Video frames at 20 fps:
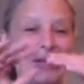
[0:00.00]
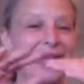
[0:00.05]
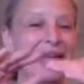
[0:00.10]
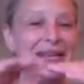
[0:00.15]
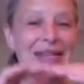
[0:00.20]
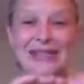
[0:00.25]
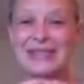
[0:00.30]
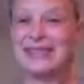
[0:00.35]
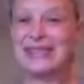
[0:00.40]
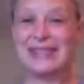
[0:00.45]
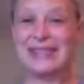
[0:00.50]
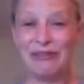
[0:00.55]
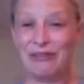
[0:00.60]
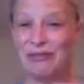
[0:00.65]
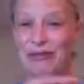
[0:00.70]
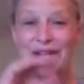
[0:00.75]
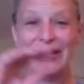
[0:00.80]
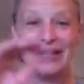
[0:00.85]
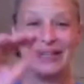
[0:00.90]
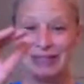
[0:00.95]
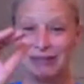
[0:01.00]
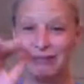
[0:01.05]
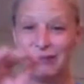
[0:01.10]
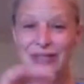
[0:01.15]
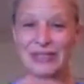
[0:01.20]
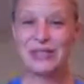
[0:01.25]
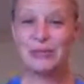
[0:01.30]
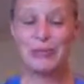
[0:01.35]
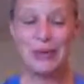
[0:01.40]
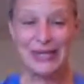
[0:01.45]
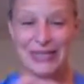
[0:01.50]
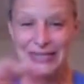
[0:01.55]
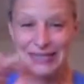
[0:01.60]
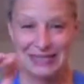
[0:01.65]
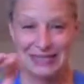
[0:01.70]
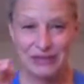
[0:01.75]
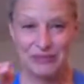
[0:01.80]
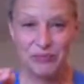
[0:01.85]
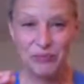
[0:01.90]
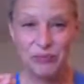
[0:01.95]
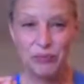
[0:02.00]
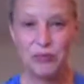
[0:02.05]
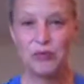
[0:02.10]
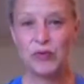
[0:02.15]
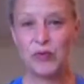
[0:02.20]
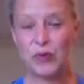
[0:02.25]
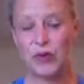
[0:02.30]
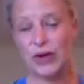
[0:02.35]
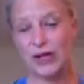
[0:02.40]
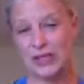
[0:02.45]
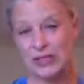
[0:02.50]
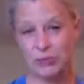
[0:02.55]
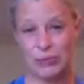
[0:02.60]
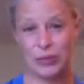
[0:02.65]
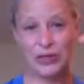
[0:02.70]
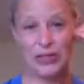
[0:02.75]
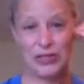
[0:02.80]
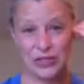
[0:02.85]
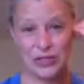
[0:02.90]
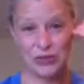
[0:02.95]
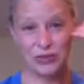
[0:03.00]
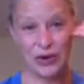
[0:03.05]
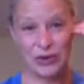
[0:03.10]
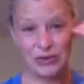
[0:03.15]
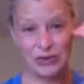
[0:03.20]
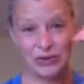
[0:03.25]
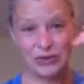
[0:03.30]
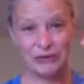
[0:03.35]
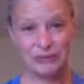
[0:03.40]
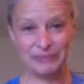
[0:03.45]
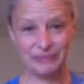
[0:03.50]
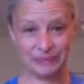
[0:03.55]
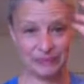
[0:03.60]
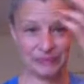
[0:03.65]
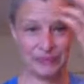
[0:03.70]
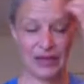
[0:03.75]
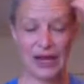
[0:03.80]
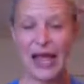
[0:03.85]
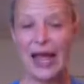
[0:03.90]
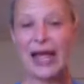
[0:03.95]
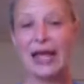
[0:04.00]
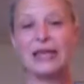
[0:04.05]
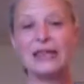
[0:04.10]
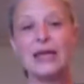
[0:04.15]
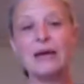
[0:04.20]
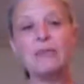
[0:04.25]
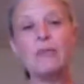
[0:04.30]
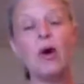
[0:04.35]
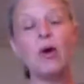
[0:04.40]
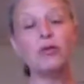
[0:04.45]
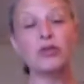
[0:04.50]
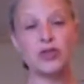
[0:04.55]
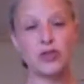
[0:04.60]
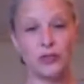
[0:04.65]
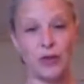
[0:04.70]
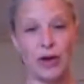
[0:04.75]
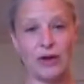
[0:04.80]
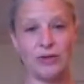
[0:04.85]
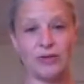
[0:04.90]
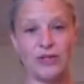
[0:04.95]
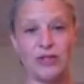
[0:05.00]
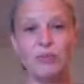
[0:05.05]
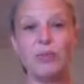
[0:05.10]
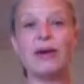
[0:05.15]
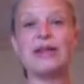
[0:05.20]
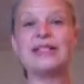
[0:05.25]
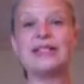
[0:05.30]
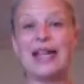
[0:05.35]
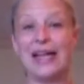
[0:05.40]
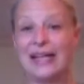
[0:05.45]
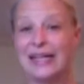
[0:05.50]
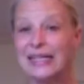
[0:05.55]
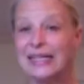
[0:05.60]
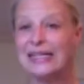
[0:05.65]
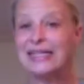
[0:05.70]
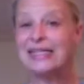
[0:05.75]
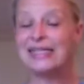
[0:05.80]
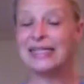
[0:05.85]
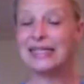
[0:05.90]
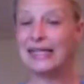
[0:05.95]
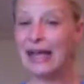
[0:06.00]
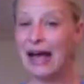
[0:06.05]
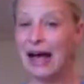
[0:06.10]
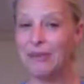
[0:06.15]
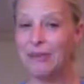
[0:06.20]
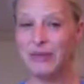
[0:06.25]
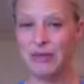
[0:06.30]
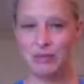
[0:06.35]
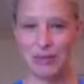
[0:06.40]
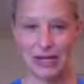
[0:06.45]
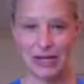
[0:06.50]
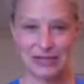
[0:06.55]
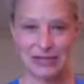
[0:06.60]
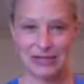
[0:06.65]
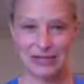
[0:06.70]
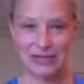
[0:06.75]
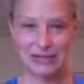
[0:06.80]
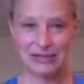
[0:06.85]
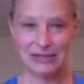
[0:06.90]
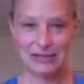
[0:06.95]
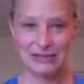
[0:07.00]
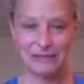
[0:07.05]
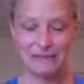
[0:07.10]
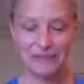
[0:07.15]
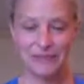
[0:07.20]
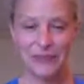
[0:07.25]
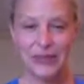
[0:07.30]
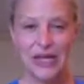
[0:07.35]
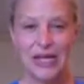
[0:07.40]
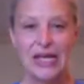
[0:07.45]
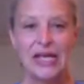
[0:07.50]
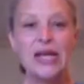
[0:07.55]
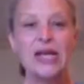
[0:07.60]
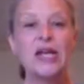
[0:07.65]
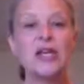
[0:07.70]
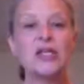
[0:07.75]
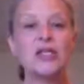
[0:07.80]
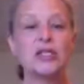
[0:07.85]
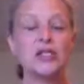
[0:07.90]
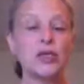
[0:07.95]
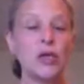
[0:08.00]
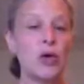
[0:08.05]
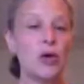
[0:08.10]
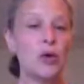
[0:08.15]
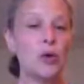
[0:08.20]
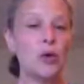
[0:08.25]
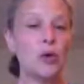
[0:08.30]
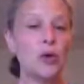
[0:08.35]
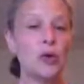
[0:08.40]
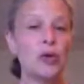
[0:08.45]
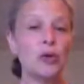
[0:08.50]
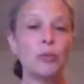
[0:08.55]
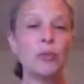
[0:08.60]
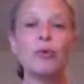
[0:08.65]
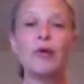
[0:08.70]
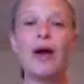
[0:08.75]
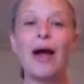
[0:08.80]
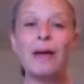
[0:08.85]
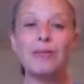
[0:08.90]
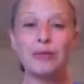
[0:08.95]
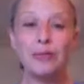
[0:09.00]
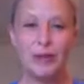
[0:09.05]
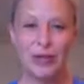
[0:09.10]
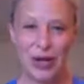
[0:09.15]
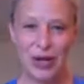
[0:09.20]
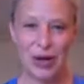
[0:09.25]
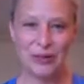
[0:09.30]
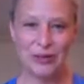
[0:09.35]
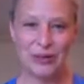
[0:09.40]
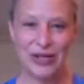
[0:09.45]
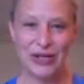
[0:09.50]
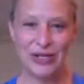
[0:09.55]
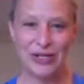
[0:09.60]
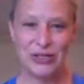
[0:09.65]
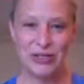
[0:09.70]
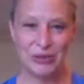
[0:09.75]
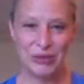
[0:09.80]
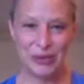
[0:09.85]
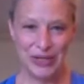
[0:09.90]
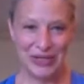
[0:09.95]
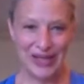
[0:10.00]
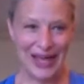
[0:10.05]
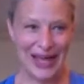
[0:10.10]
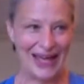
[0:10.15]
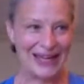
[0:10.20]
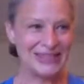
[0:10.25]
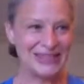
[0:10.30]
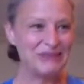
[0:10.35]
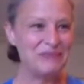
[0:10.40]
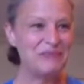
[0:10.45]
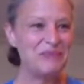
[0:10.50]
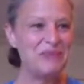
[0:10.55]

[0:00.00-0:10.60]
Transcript: is different at different speeds for experienced runners, and that most runners spontaneously optimize this. So you're probably already doing that,